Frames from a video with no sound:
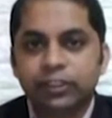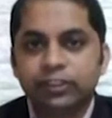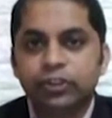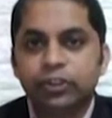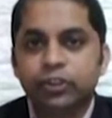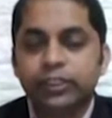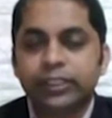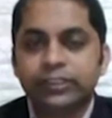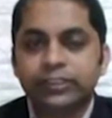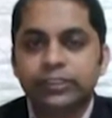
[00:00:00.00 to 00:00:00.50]
So
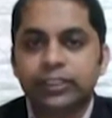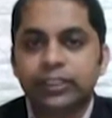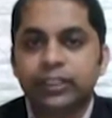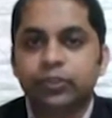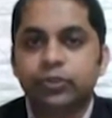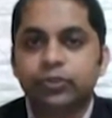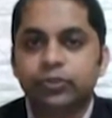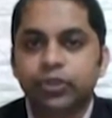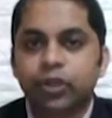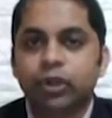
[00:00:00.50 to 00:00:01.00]
yesterday
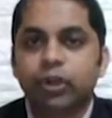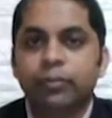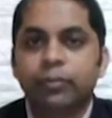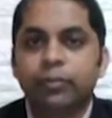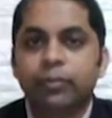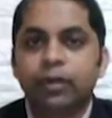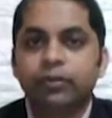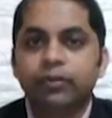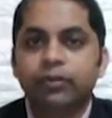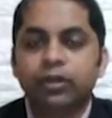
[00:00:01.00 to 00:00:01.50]
you saw
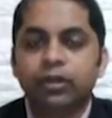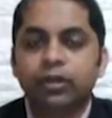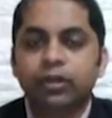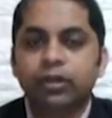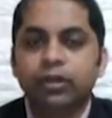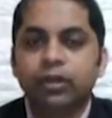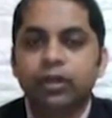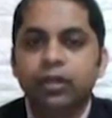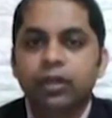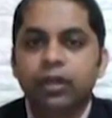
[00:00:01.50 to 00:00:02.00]

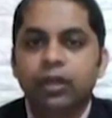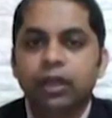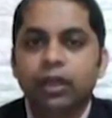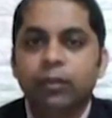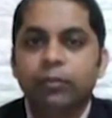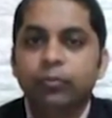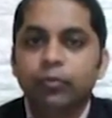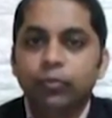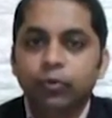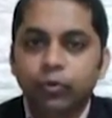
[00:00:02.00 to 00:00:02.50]
a
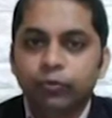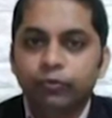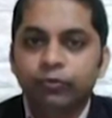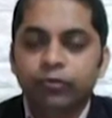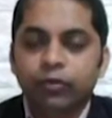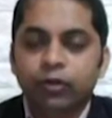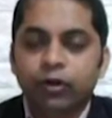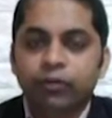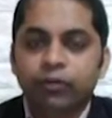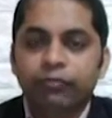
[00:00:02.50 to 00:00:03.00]
move
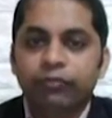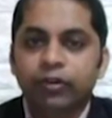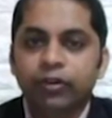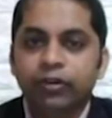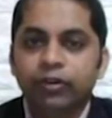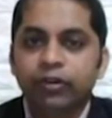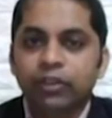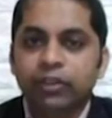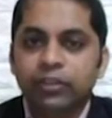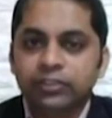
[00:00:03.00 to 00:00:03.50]
of
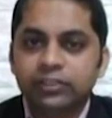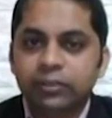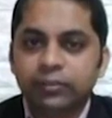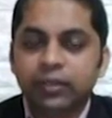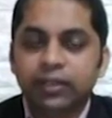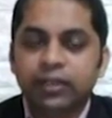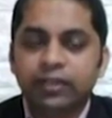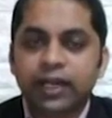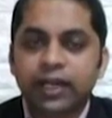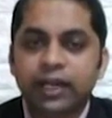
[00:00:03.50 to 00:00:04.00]
a
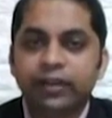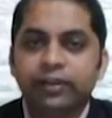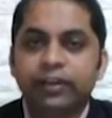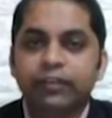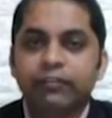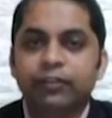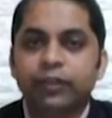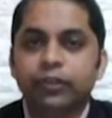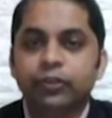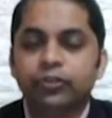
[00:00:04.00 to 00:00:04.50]
similar category
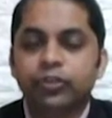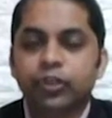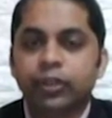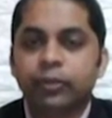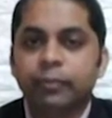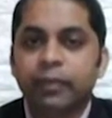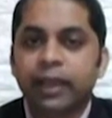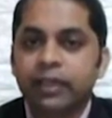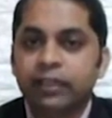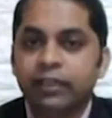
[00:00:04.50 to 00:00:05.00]
where you saw the
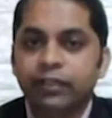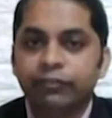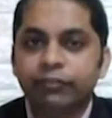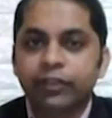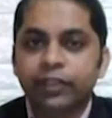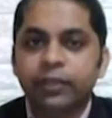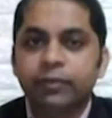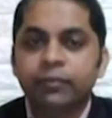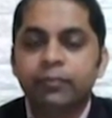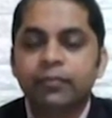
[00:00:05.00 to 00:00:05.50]
Bank
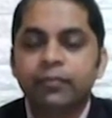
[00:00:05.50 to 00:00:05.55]
Nifty